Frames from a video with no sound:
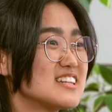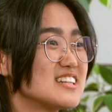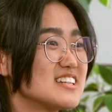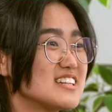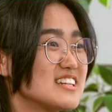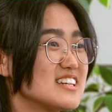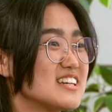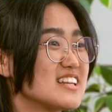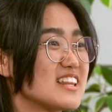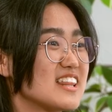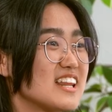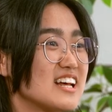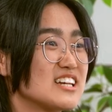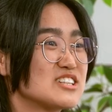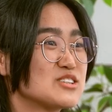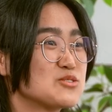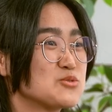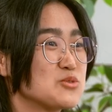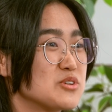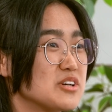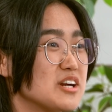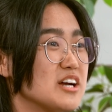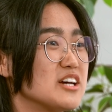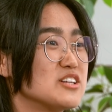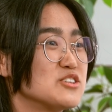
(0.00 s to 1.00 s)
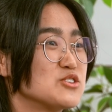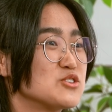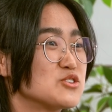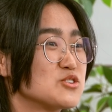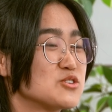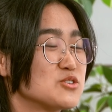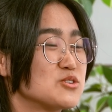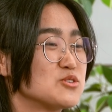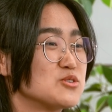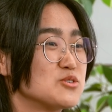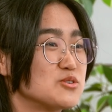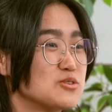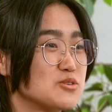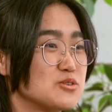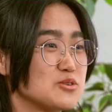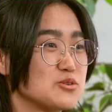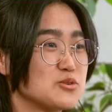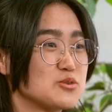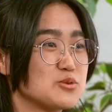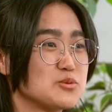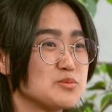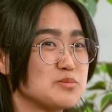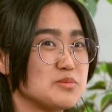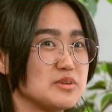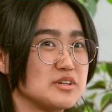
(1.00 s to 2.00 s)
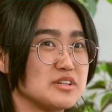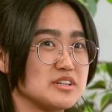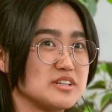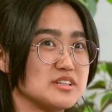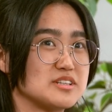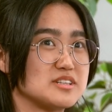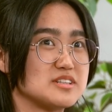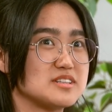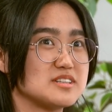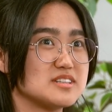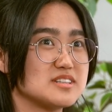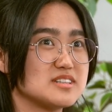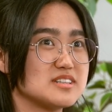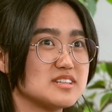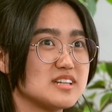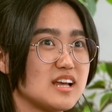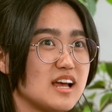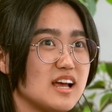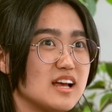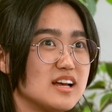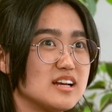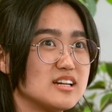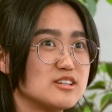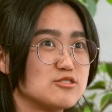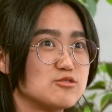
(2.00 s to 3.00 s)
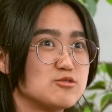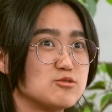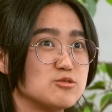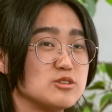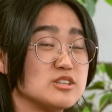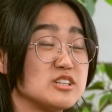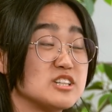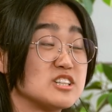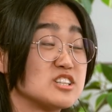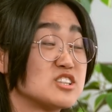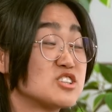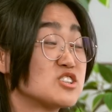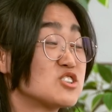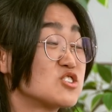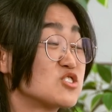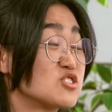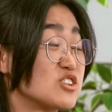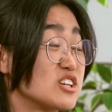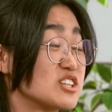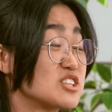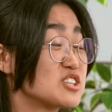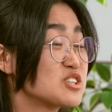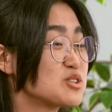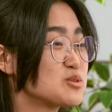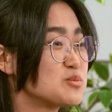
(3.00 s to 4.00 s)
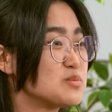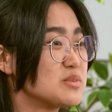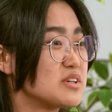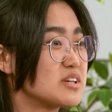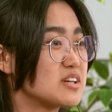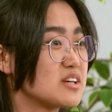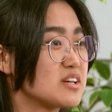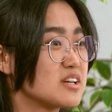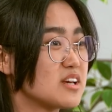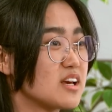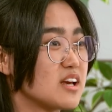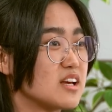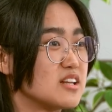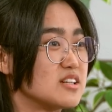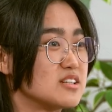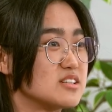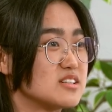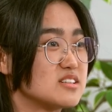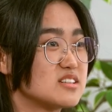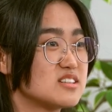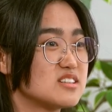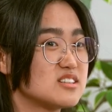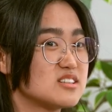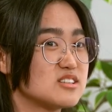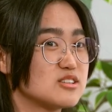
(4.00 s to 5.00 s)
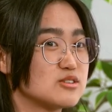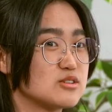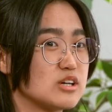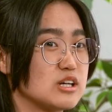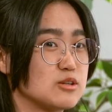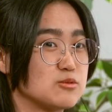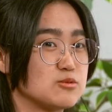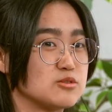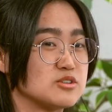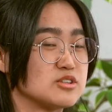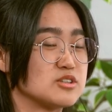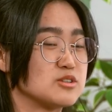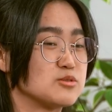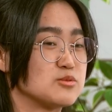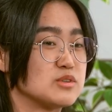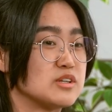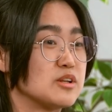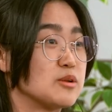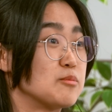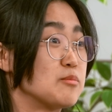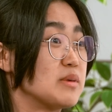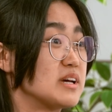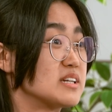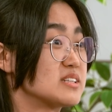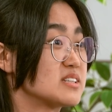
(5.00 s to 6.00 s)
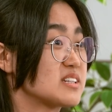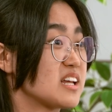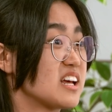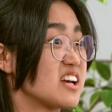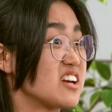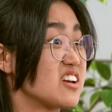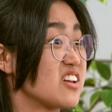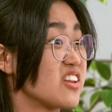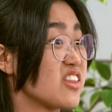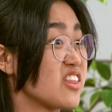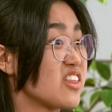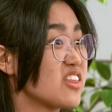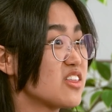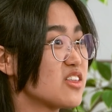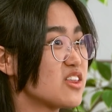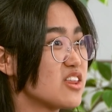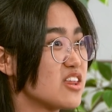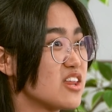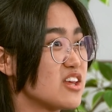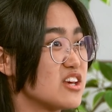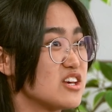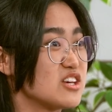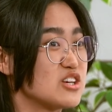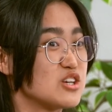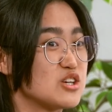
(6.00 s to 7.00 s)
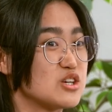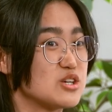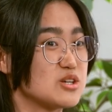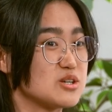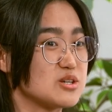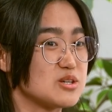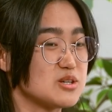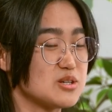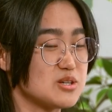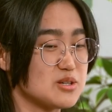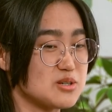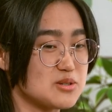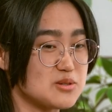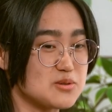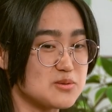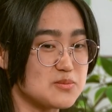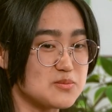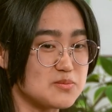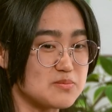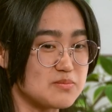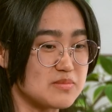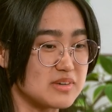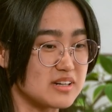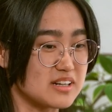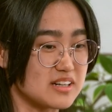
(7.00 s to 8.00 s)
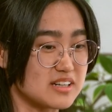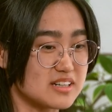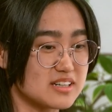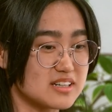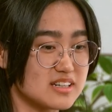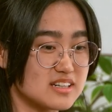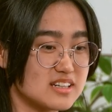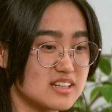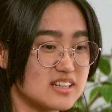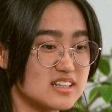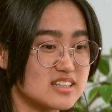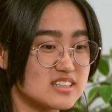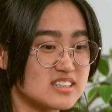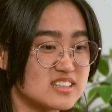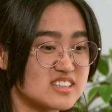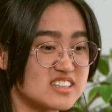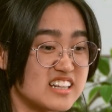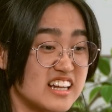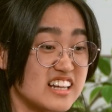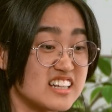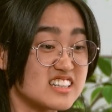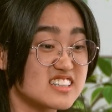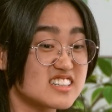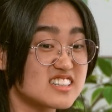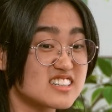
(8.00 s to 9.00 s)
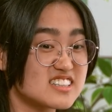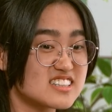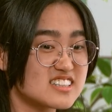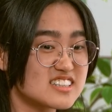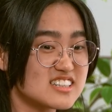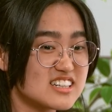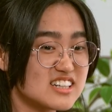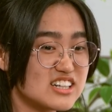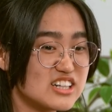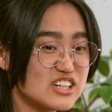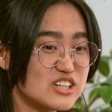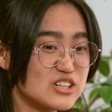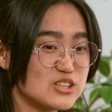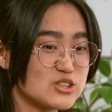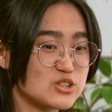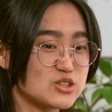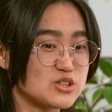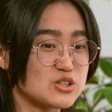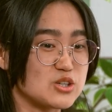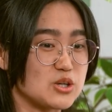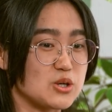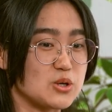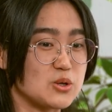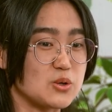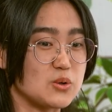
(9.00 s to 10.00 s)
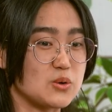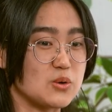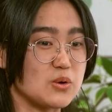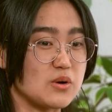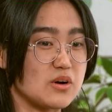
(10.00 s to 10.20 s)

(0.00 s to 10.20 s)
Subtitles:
Yeah, that's what I used to do, but it really stressed me and I wasn't in the best healthy like state. So